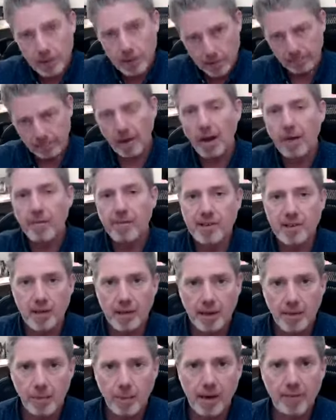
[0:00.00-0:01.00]
obviously
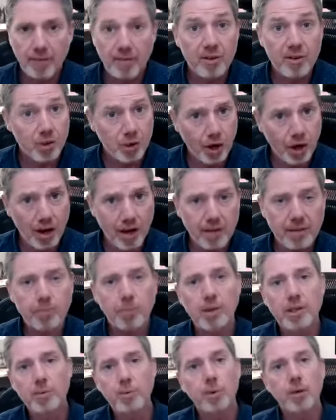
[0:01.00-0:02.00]
we've talked,
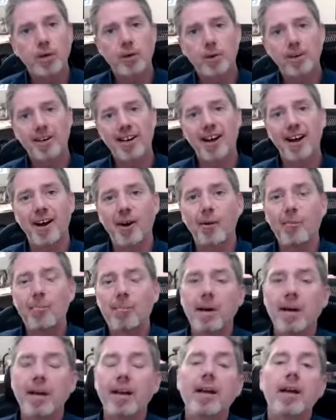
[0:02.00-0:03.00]
which we're doing now,
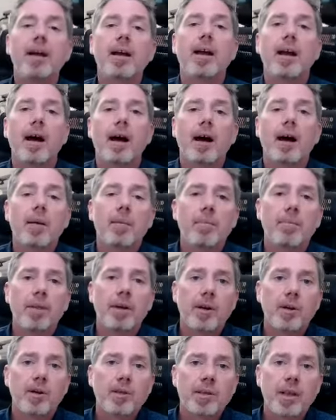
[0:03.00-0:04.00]
but
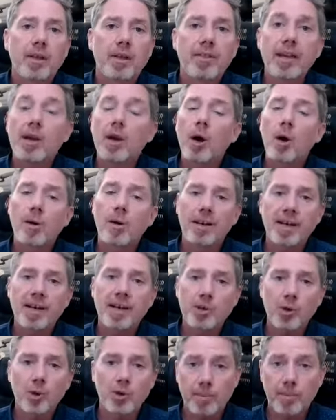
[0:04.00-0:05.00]
there's a thing called
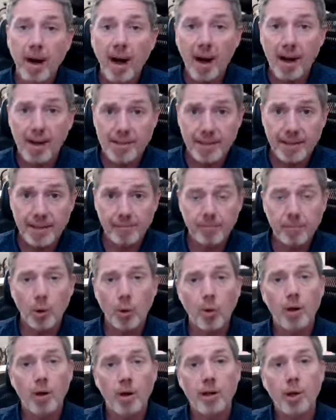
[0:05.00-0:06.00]
initial deposit
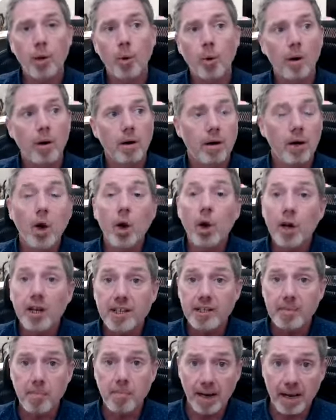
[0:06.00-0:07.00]
or your earnest
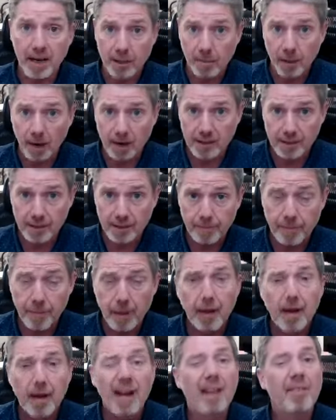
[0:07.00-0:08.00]
money deposit.
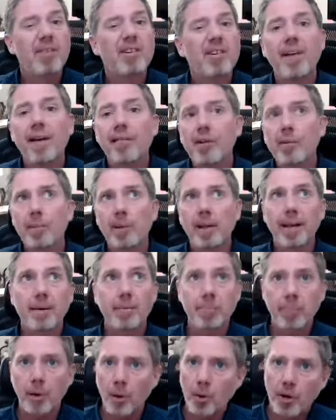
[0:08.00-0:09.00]
If you've ever played
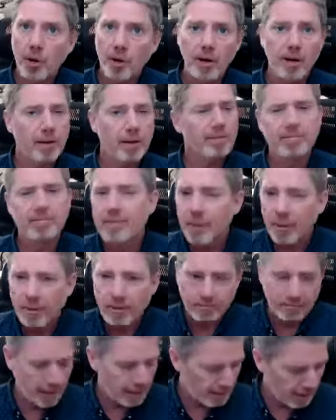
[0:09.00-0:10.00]
poker, and don't
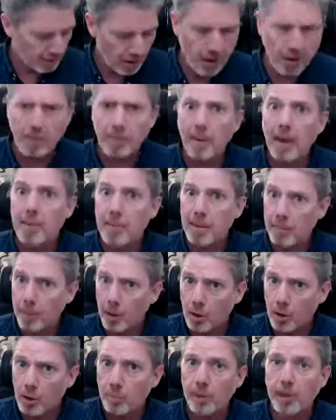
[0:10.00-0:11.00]
get me wrong, I'm not a big
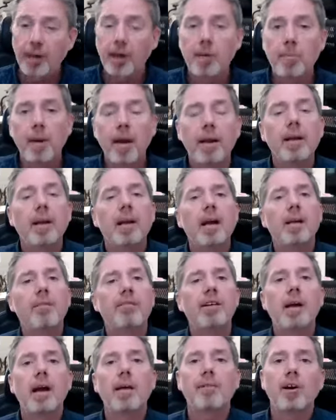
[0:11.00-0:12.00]
poker player, but if
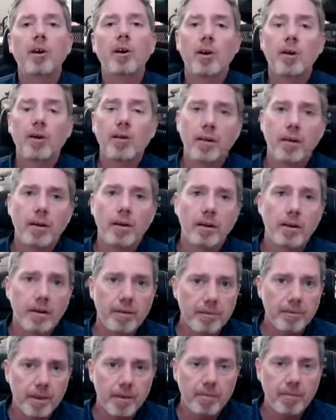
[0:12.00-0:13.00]
you ever heard
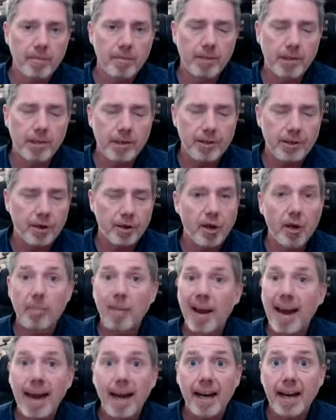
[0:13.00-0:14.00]
the term
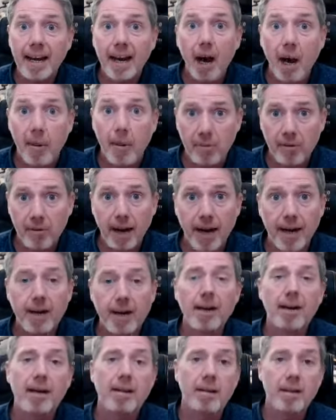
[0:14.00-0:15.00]
ante up, right?
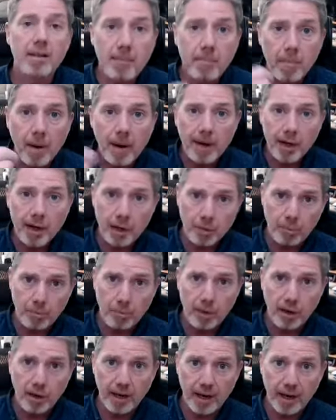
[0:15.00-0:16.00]
That's the money you
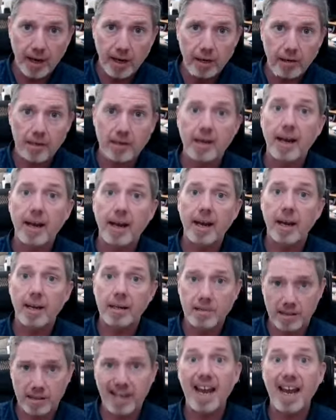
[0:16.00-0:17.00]
put in to get
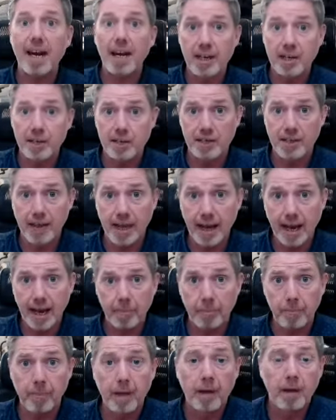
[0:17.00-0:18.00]
into the game.
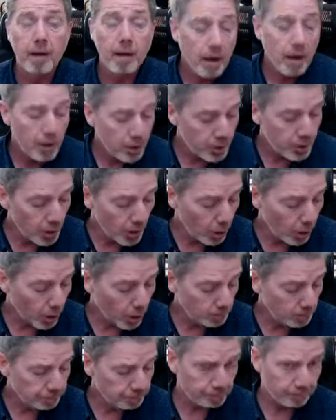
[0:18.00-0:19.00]

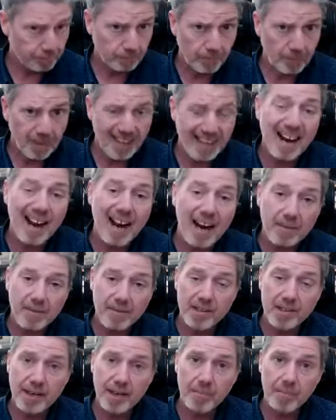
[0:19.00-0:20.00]
So kind of the
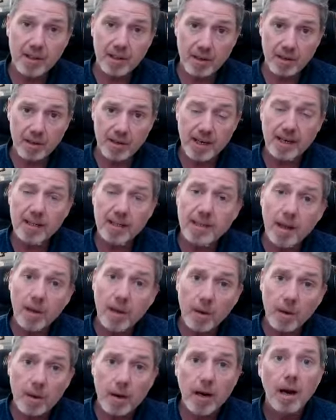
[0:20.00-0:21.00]
same thing. You're saying,
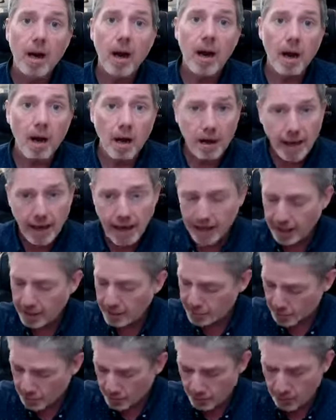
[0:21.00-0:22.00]
seller, I'm going to hand
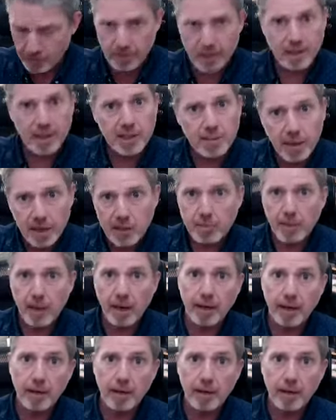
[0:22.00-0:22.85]
you this much money.